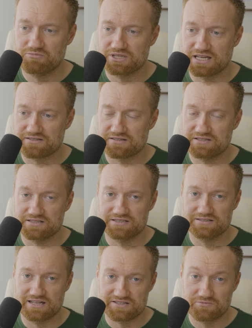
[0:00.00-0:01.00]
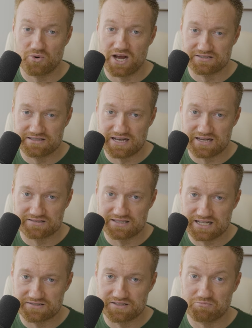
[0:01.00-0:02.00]
but that's the brass tacks,
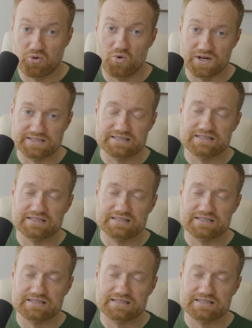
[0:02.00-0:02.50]
that's the point.